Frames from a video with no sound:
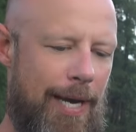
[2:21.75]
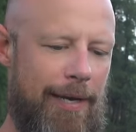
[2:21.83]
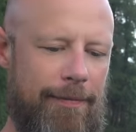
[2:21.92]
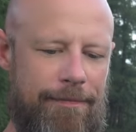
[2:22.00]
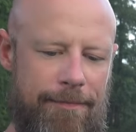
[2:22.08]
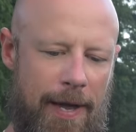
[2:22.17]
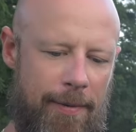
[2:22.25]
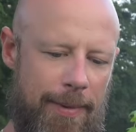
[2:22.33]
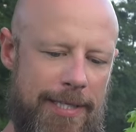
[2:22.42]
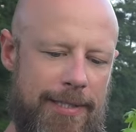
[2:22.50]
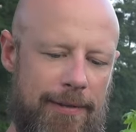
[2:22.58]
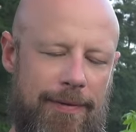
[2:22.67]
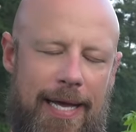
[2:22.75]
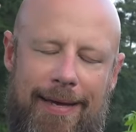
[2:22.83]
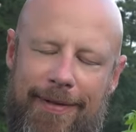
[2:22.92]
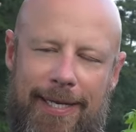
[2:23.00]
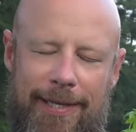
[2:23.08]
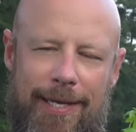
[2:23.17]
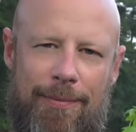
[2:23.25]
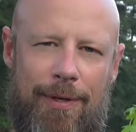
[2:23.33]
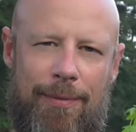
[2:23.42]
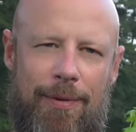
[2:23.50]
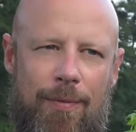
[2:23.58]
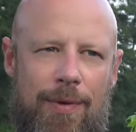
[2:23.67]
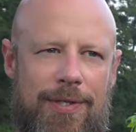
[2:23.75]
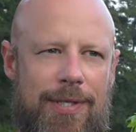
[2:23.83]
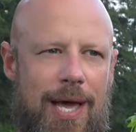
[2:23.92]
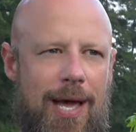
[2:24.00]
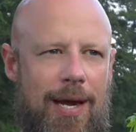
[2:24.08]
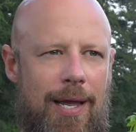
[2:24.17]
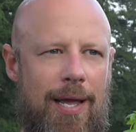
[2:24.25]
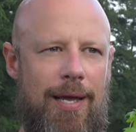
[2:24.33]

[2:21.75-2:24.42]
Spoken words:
I found myself having at that moment was that